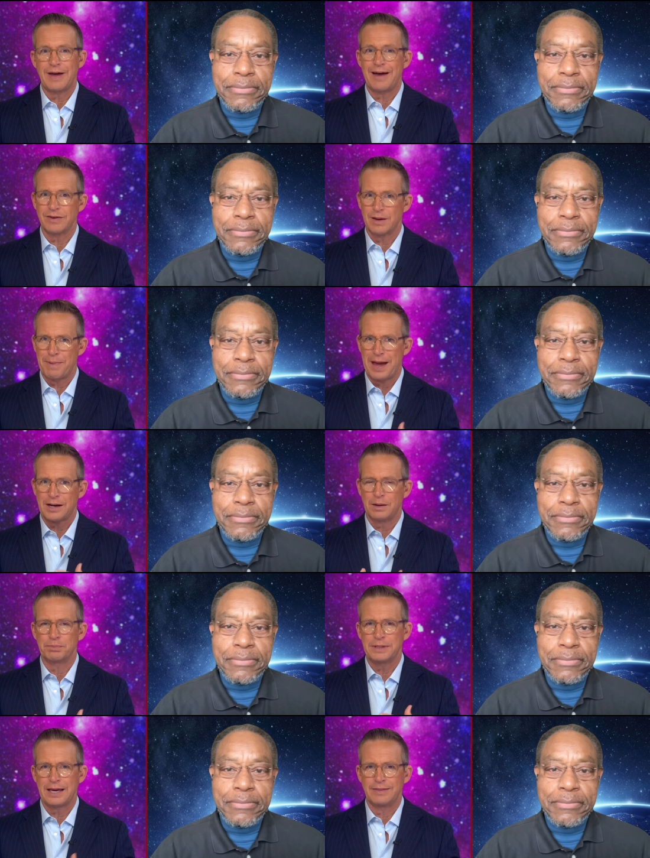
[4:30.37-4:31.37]
Speaker 1: of having a
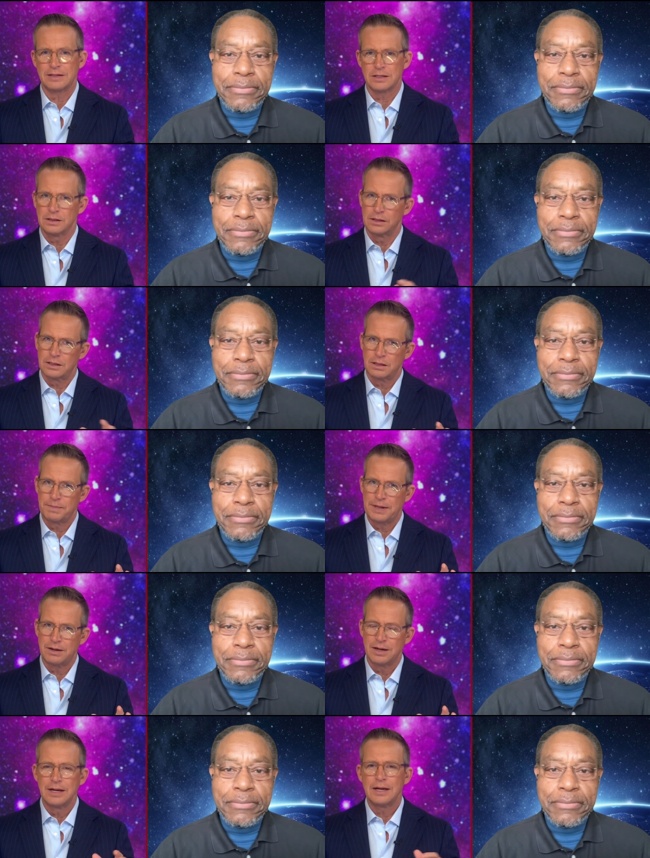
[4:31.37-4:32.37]
backup plan that's a little
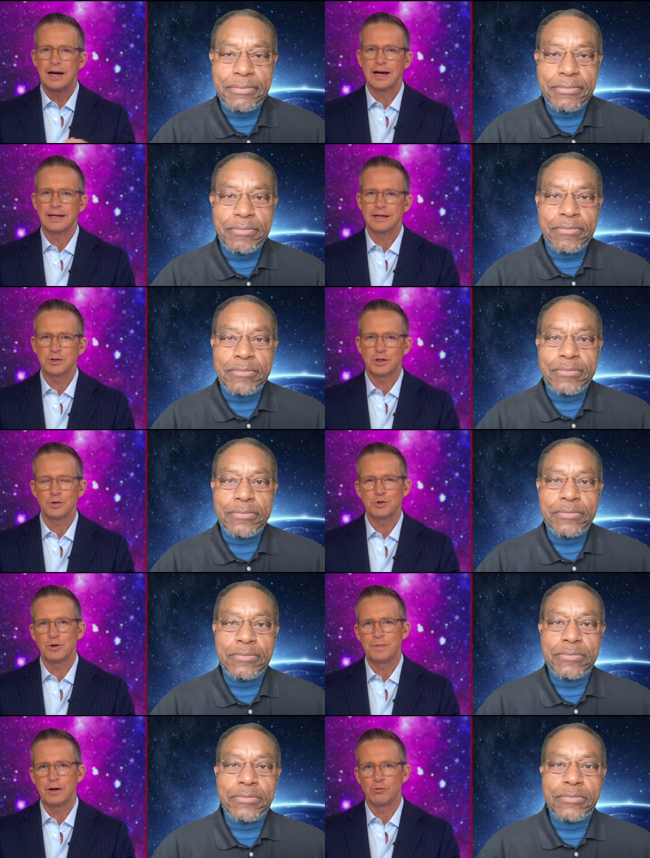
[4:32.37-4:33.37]
bit, I guess,
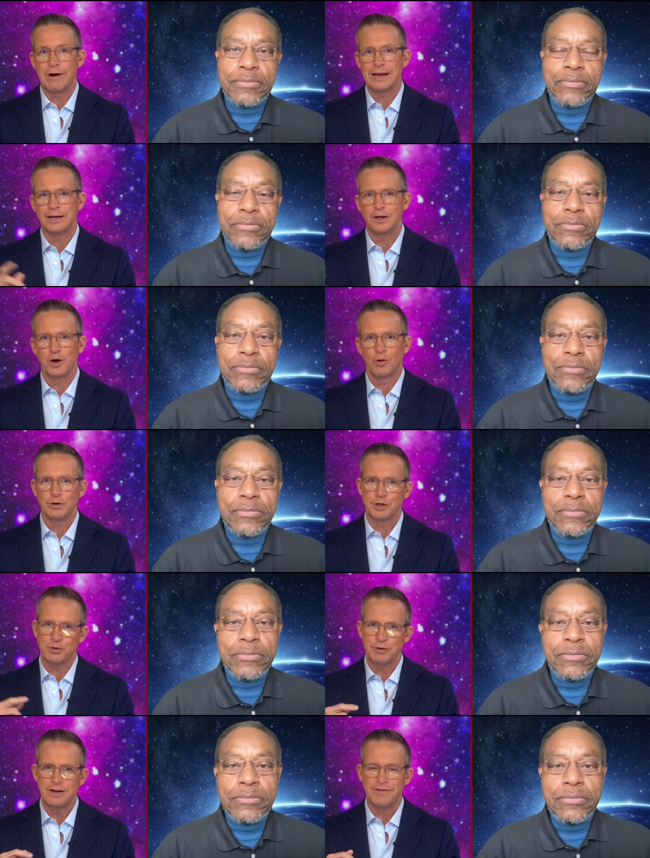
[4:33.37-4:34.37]
closer to being ready to go
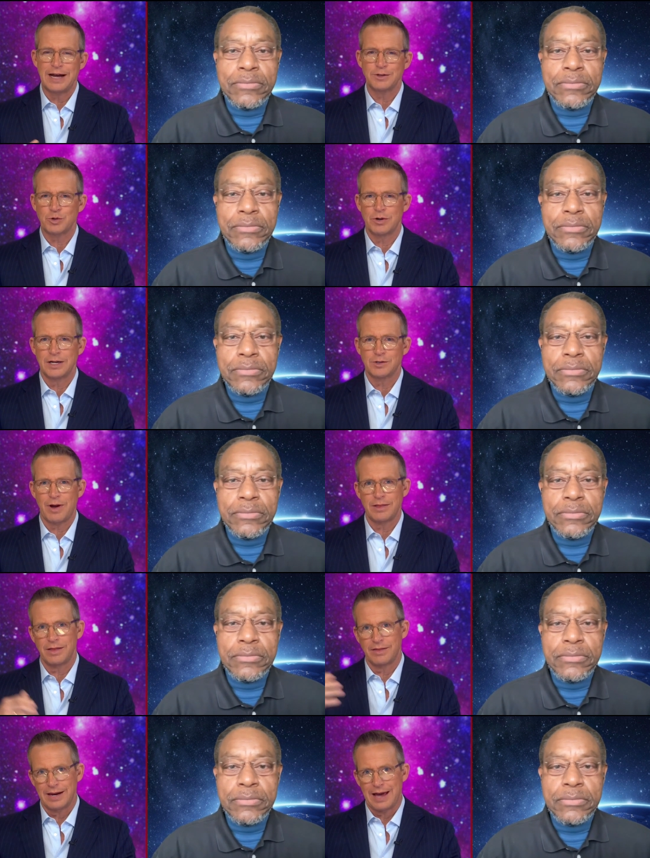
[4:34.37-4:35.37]
retrieve astronauts
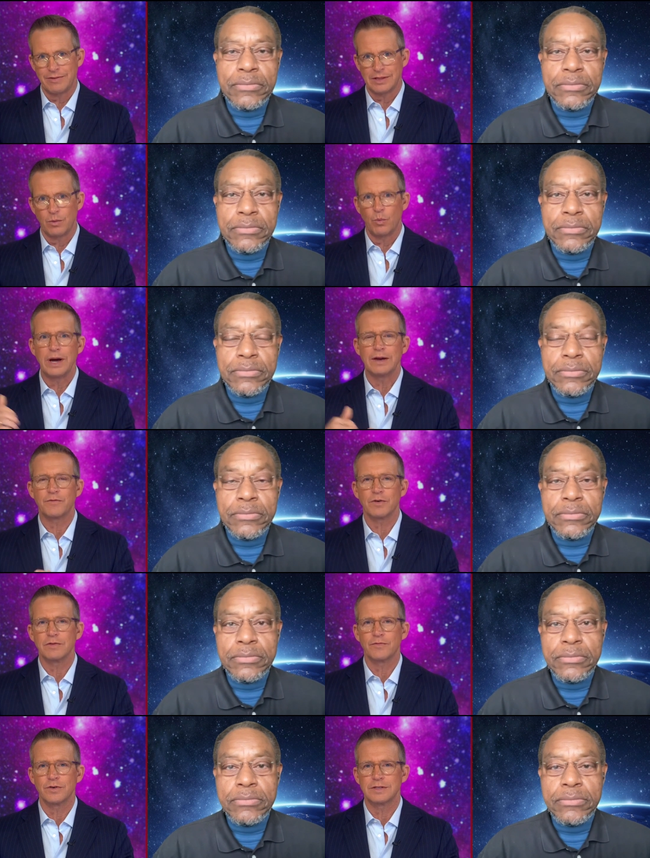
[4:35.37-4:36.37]
rather than having them wait
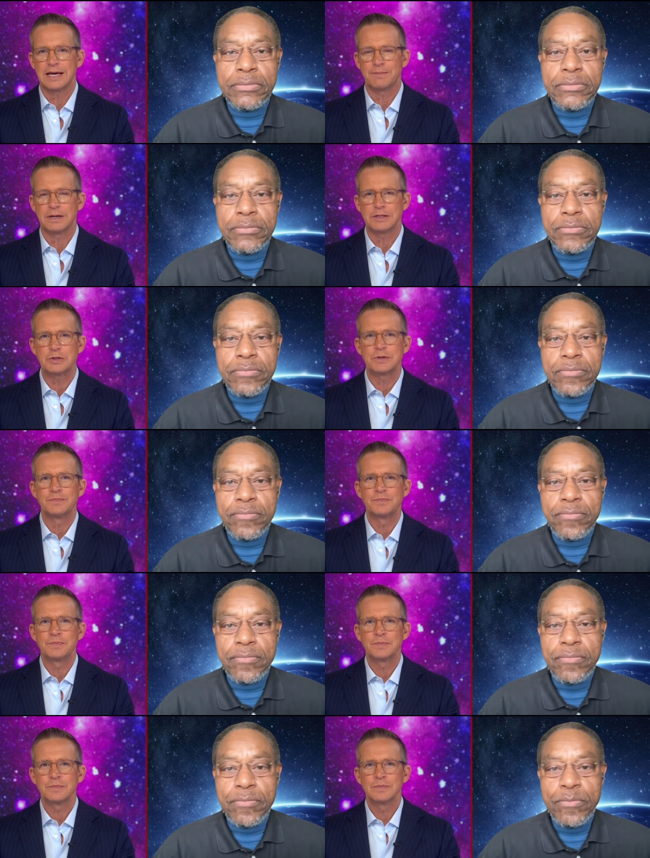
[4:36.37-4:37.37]
for, for 10 months?
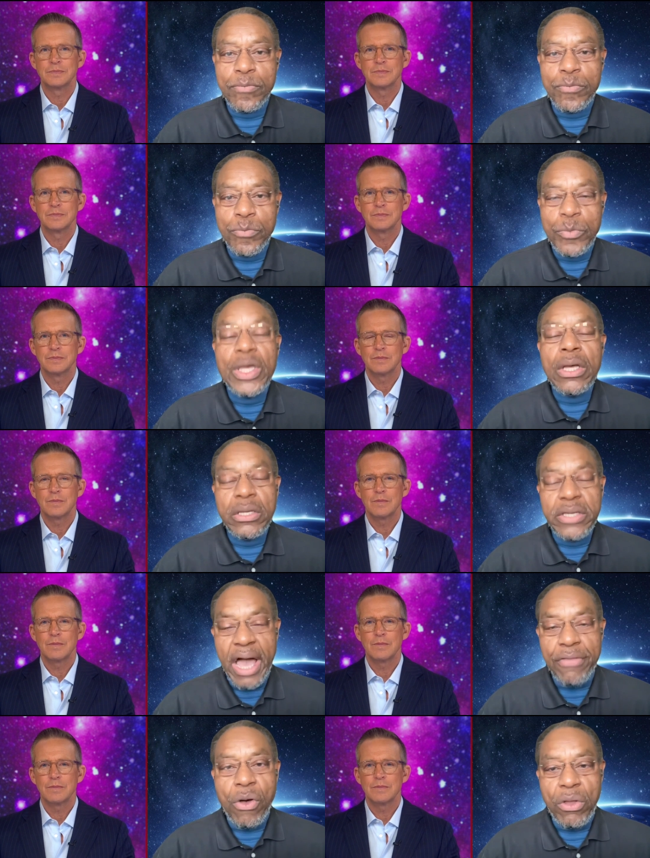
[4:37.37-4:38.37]

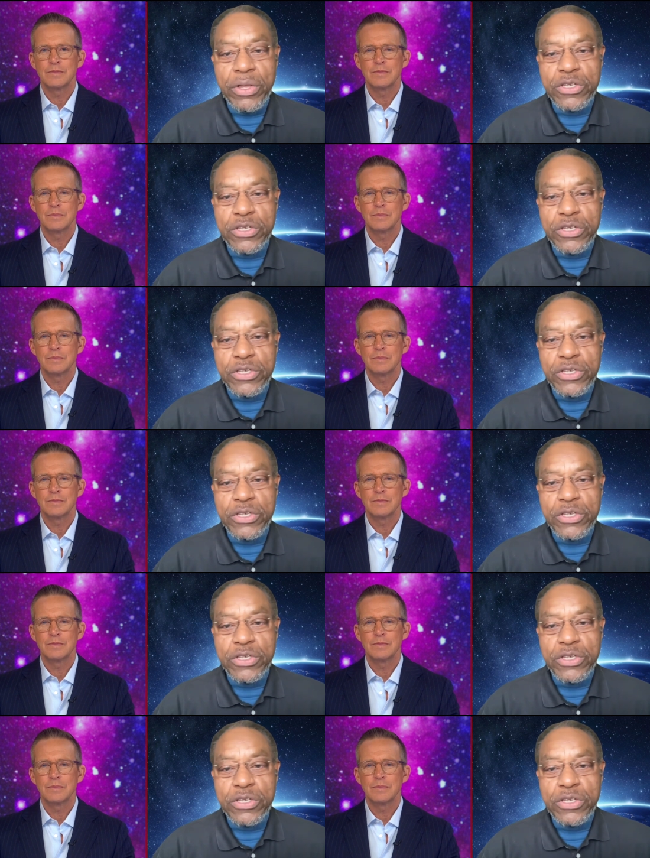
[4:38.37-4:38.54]
Speaker 2: Yeah, the whole